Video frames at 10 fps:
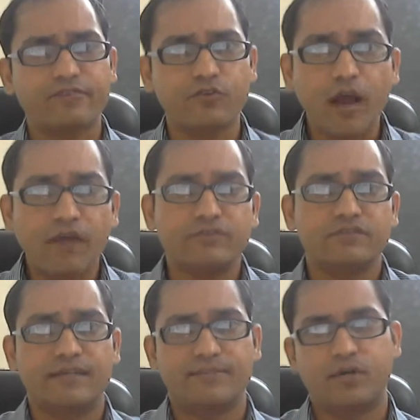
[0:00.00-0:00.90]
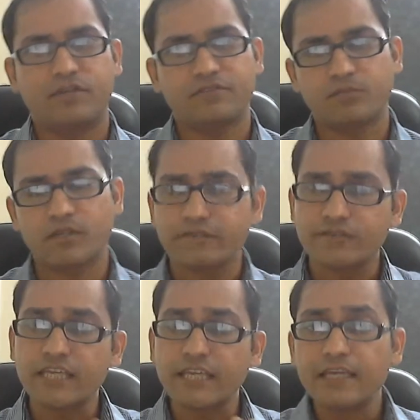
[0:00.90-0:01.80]
So how is that possible? If
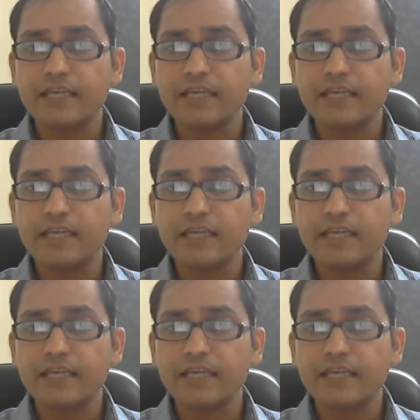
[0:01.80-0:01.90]
the